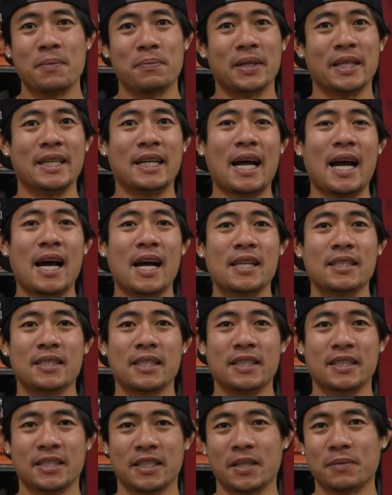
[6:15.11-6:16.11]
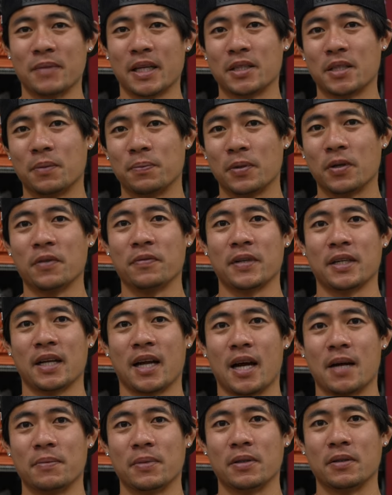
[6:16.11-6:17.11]
but it honestly seemed like the perfect
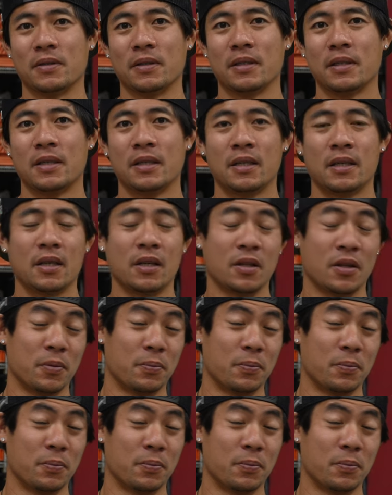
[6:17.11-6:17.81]
combo.